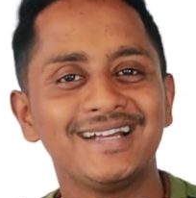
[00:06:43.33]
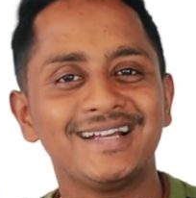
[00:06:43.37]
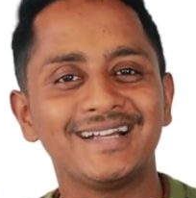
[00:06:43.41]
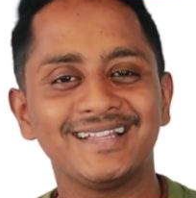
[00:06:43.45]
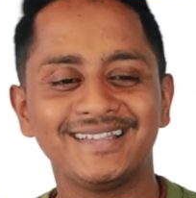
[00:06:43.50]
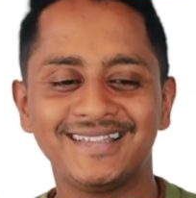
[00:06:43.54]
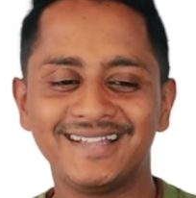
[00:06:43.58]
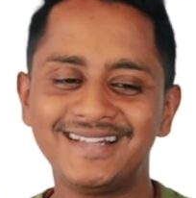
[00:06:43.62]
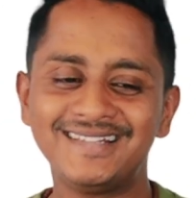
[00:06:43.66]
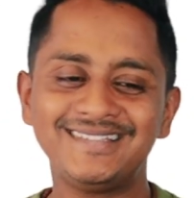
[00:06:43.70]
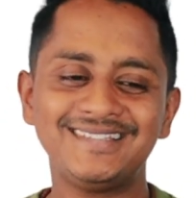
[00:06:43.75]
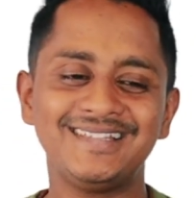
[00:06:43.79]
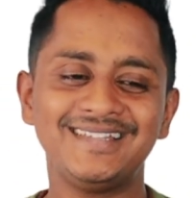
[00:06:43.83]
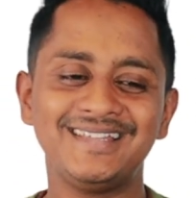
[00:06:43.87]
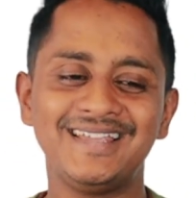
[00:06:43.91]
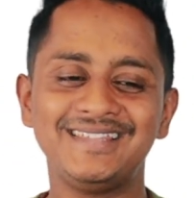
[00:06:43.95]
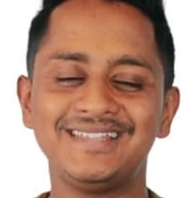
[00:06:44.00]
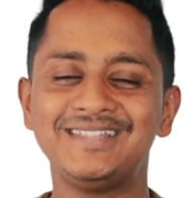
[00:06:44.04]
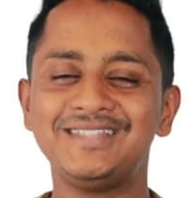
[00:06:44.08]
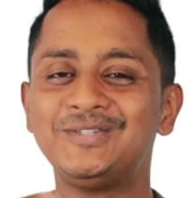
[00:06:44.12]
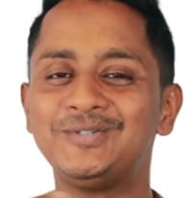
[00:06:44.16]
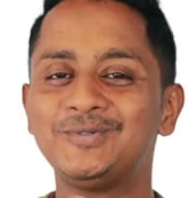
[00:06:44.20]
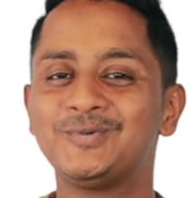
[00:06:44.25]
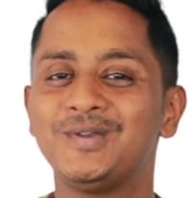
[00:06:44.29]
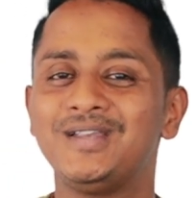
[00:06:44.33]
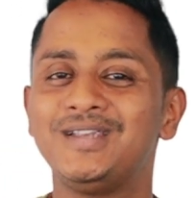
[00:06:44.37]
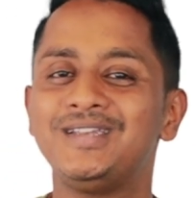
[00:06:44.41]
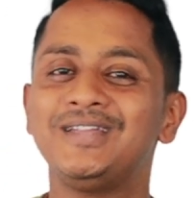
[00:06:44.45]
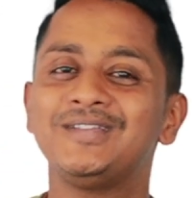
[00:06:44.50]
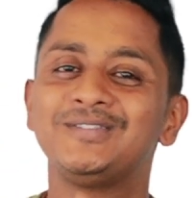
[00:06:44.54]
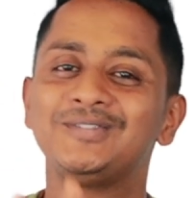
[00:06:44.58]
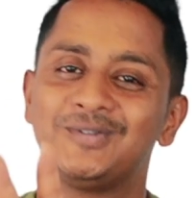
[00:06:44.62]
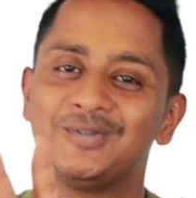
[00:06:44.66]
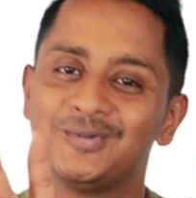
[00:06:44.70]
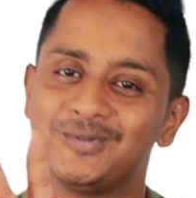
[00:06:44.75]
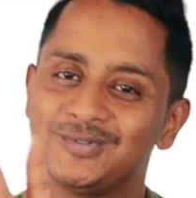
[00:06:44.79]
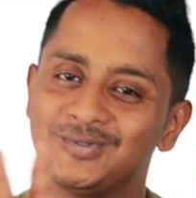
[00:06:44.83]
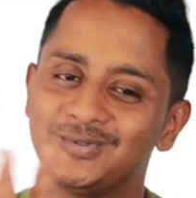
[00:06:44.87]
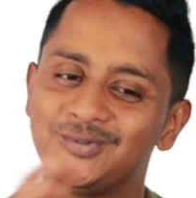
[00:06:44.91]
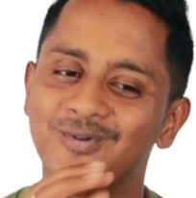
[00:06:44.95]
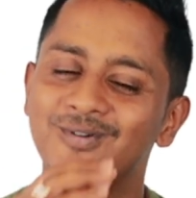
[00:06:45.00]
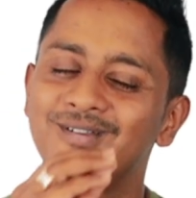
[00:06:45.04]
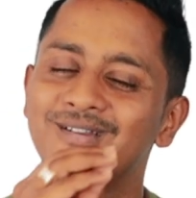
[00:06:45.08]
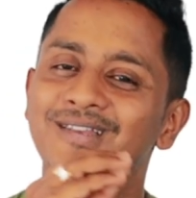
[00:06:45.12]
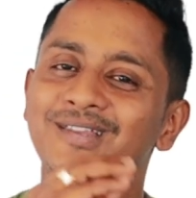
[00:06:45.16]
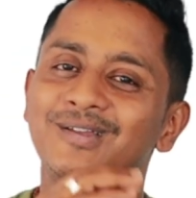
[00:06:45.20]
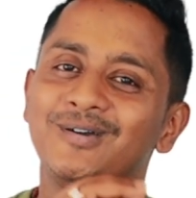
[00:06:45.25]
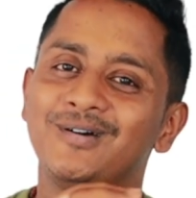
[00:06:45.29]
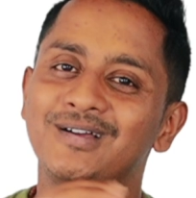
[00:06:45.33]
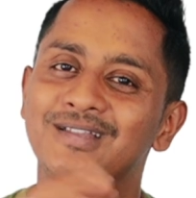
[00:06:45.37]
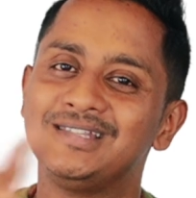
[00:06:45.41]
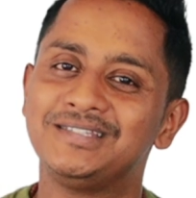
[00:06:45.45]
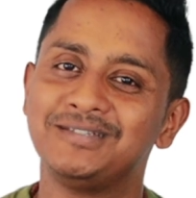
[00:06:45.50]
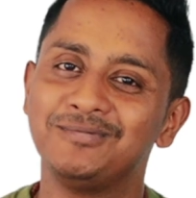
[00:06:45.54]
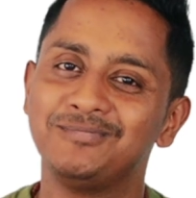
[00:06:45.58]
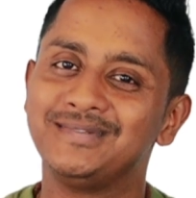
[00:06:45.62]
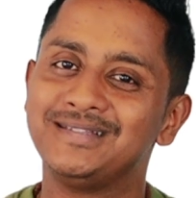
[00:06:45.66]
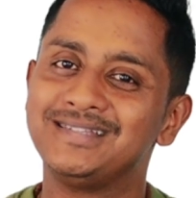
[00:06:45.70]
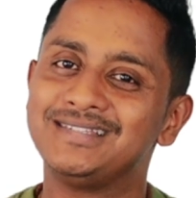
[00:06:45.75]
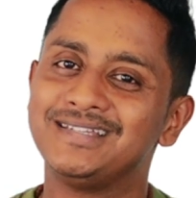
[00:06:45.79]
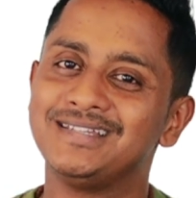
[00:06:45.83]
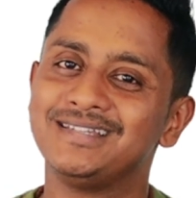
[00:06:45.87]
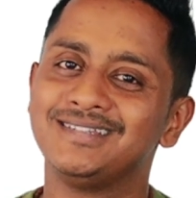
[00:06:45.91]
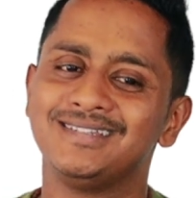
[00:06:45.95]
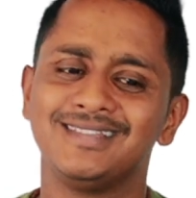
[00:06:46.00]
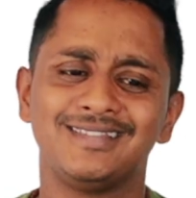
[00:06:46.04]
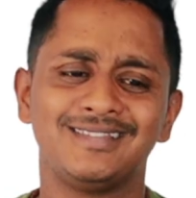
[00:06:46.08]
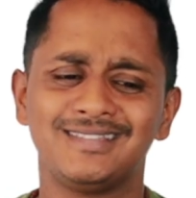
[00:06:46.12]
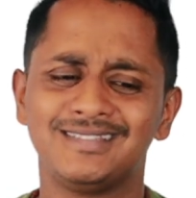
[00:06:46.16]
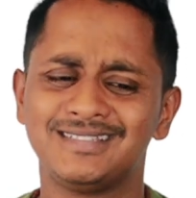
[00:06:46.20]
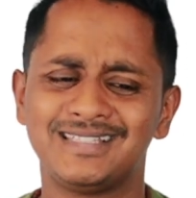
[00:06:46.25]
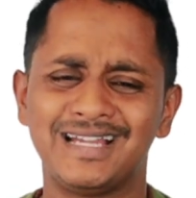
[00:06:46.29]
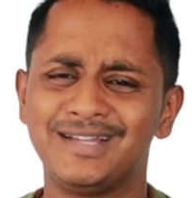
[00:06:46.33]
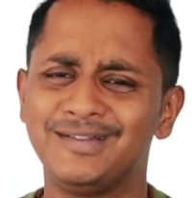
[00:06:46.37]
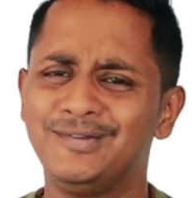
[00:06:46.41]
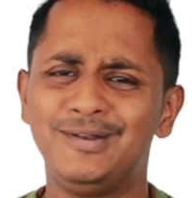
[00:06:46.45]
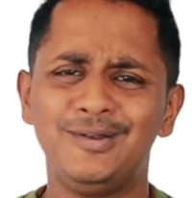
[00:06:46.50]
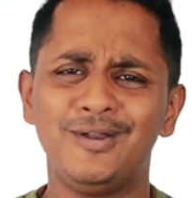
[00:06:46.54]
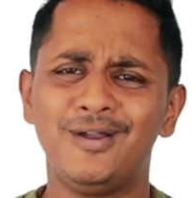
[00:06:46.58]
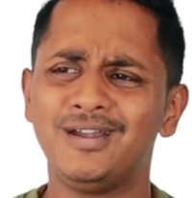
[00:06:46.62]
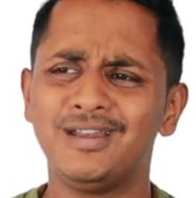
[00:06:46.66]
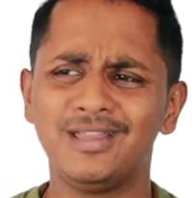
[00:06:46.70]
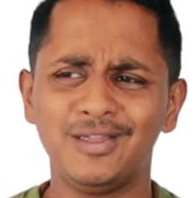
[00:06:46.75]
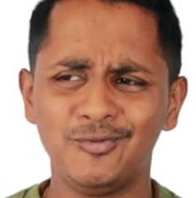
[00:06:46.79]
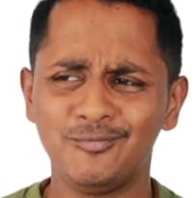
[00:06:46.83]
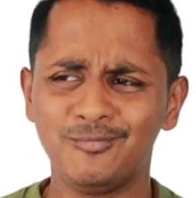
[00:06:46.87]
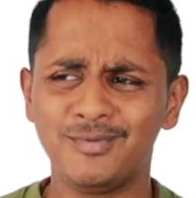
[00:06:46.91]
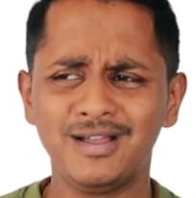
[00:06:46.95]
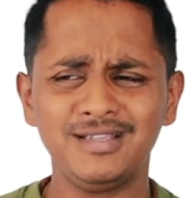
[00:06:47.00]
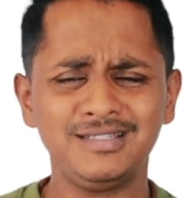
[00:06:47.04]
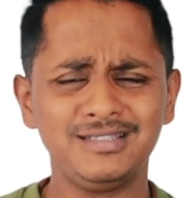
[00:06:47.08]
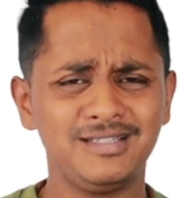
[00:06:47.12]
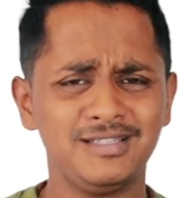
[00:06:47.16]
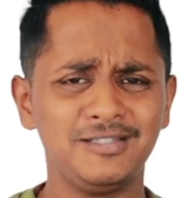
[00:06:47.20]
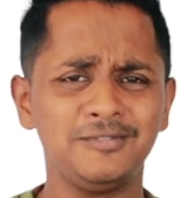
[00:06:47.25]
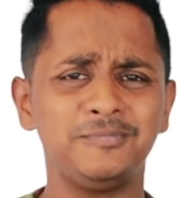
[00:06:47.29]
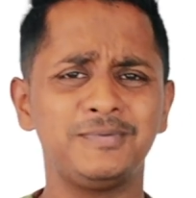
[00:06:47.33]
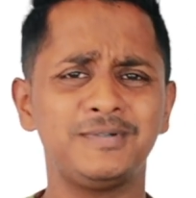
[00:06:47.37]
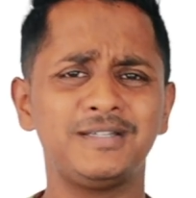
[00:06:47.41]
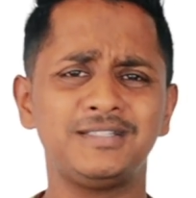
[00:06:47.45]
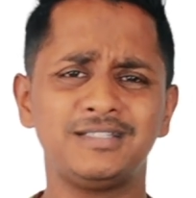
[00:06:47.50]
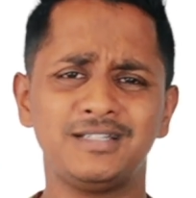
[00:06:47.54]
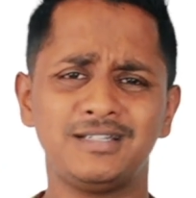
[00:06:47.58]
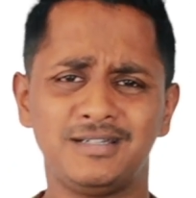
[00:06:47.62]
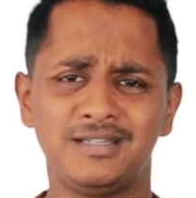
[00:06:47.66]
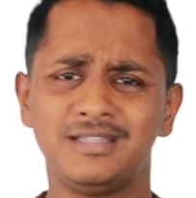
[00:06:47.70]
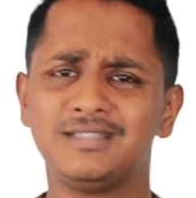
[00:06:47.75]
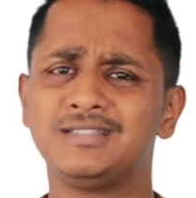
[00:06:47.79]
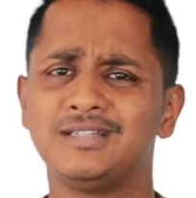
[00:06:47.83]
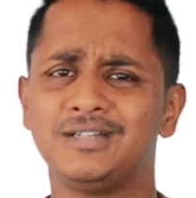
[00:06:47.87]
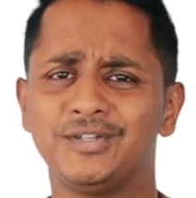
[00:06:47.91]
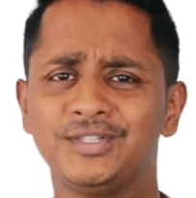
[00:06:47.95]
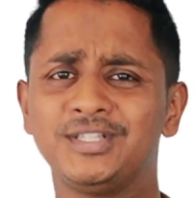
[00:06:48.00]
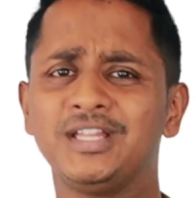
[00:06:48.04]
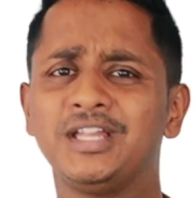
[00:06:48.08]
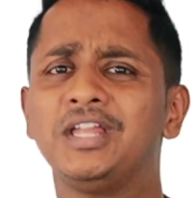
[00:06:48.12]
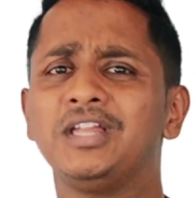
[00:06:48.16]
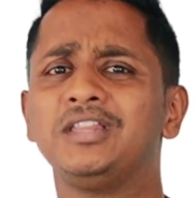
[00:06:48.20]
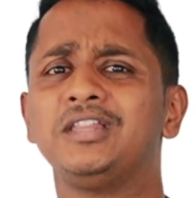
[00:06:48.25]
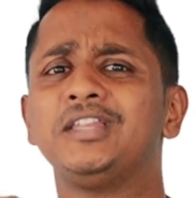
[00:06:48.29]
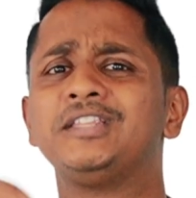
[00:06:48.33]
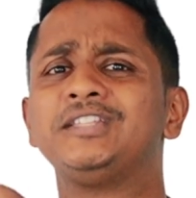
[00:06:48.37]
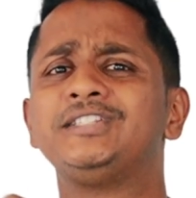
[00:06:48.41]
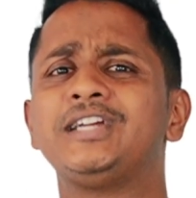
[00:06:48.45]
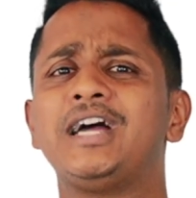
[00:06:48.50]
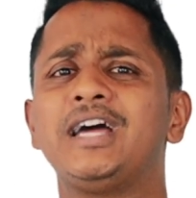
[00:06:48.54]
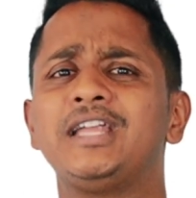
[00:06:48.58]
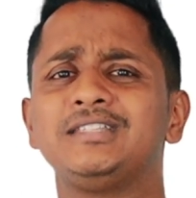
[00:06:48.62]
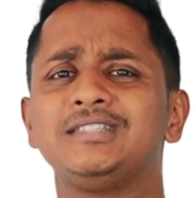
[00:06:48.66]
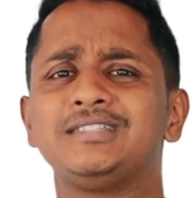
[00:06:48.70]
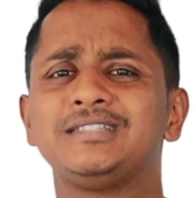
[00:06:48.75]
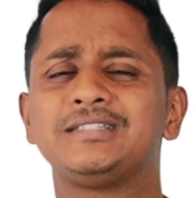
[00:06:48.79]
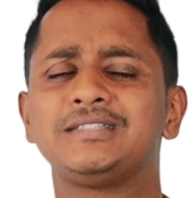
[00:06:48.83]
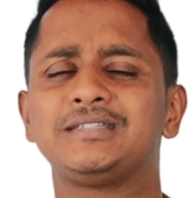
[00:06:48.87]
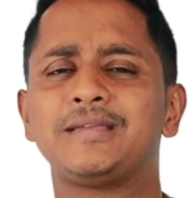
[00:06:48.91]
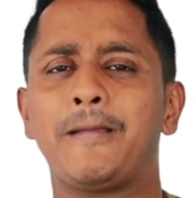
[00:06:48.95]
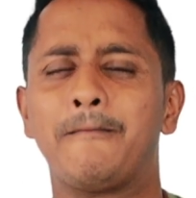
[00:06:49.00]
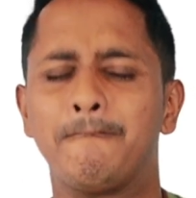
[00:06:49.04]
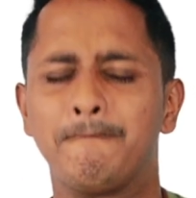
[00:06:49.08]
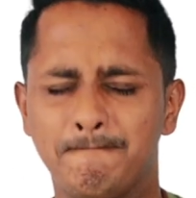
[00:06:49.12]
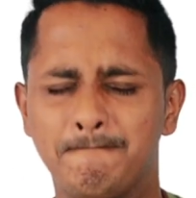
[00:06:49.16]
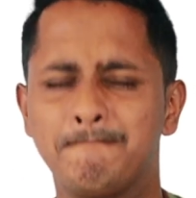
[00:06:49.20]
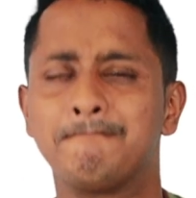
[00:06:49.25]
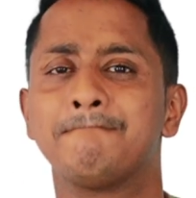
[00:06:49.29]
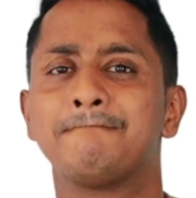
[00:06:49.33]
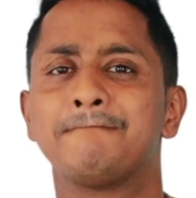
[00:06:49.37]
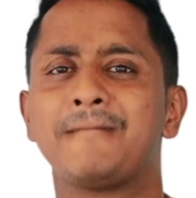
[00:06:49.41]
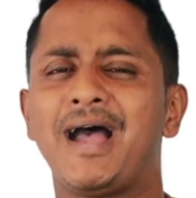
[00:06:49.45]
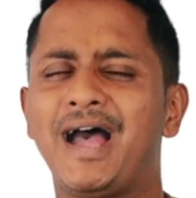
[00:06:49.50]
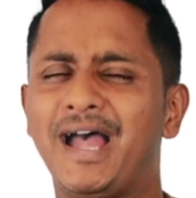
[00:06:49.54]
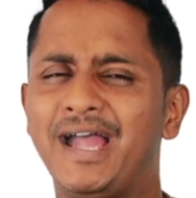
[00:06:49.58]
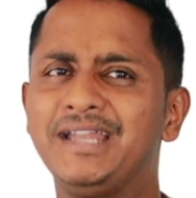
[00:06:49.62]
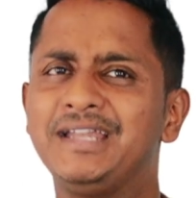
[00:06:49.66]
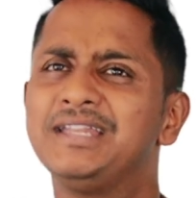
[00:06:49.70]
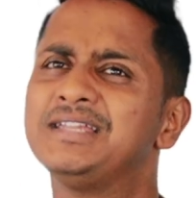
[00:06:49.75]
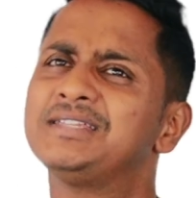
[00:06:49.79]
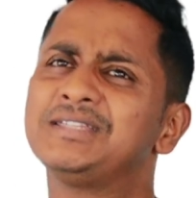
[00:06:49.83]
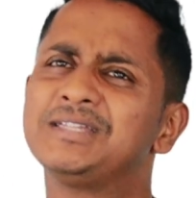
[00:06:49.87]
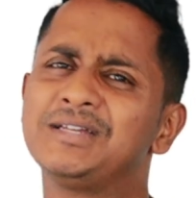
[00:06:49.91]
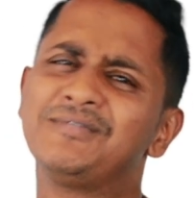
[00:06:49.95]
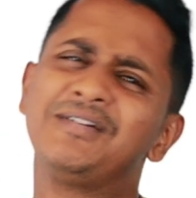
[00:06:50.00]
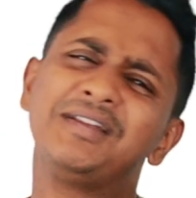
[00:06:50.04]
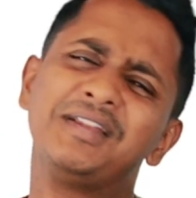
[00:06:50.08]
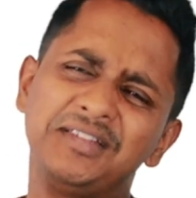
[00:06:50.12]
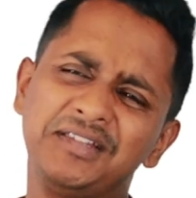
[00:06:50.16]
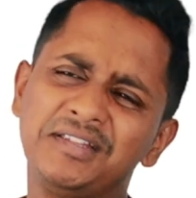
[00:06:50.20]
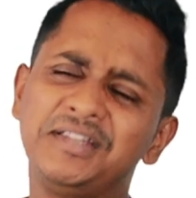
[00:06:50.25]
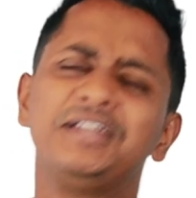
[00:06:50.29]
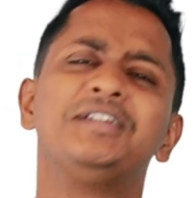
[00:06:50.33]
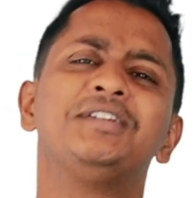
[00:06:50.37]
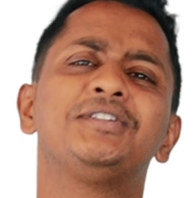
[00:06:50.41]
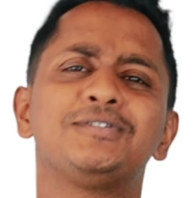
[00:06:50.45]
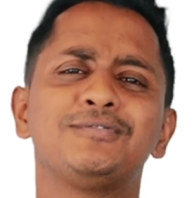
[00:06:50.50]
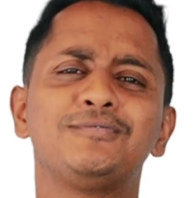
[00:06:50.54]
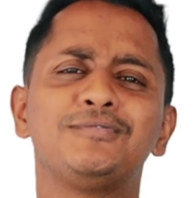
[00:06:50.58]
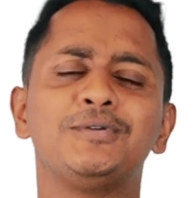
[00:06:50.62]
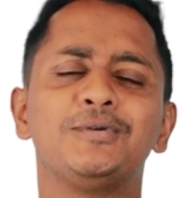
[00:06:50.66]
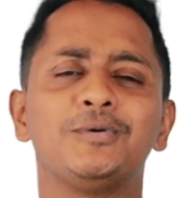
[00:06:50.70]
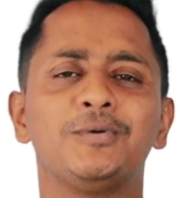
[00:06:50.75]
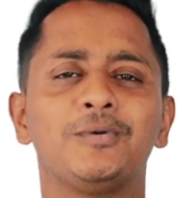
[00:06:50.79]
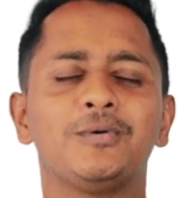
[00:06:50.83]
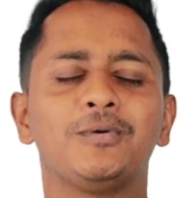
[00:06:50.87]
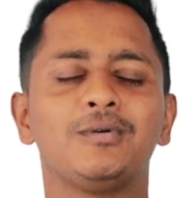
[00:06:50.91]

That's the reason student has used only all simple sentences. I will not give marks, this person deserves another chance. I deserve another interview.